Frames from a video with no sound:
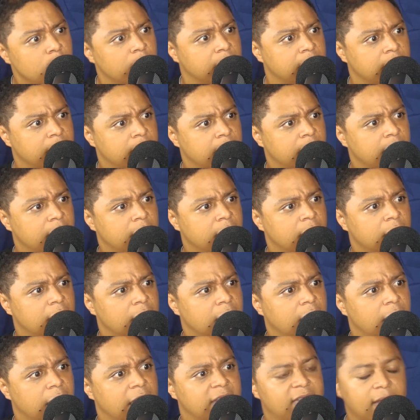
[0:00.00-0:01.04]
And
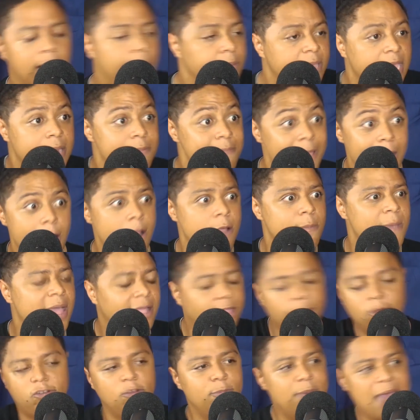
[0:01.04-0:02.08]
he's like, I'm getting married, man. I
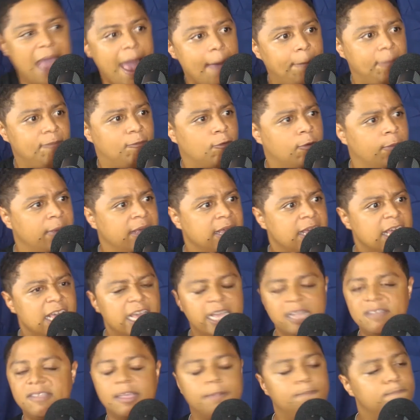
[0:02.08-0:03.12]
thought you'd be happy for me.
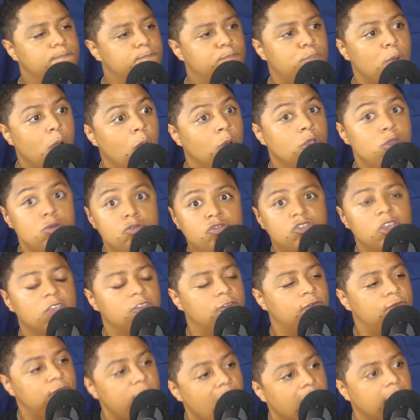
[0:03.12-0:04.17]
He's like, bro, you
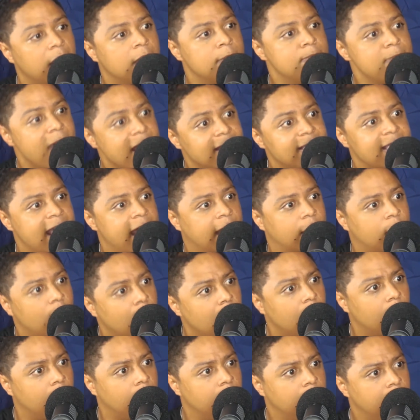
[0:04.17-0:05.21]
just fucking met that
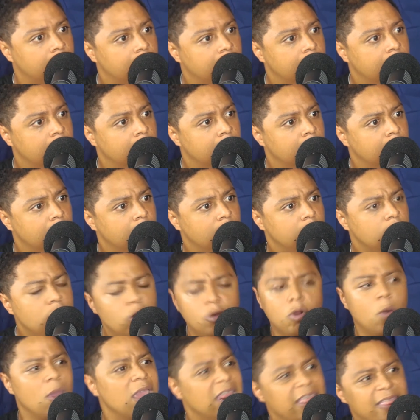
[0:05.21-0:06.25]
girl. You
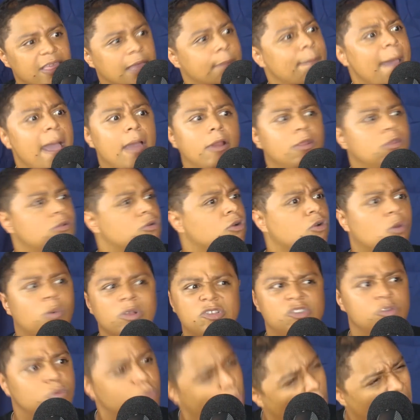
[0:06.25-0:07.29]
don't know anything about her. You don't know what
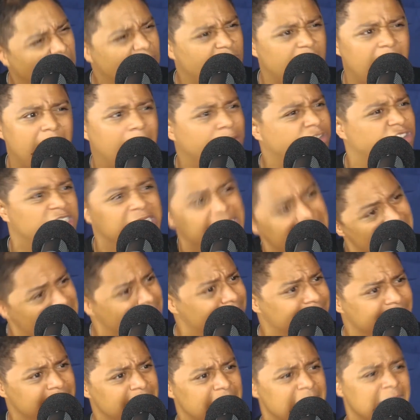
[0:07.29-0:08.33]
she wants or how she
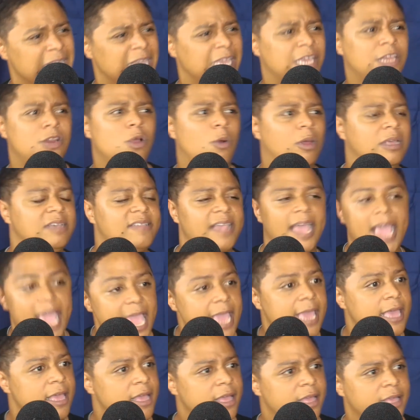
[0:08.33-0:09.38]
is. You know, and he's like,
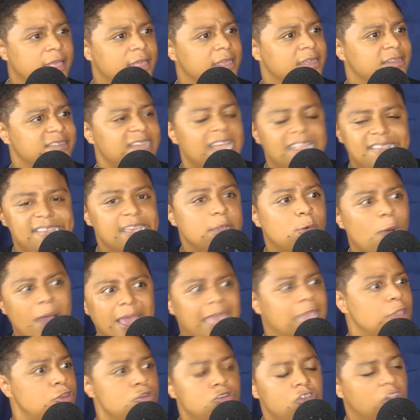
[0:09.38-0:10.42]
hey, JT, why
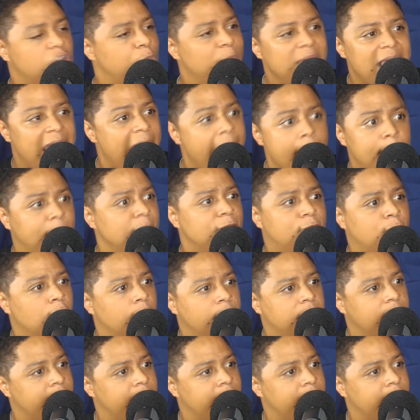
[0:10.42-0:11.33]
can't you just be happy for me,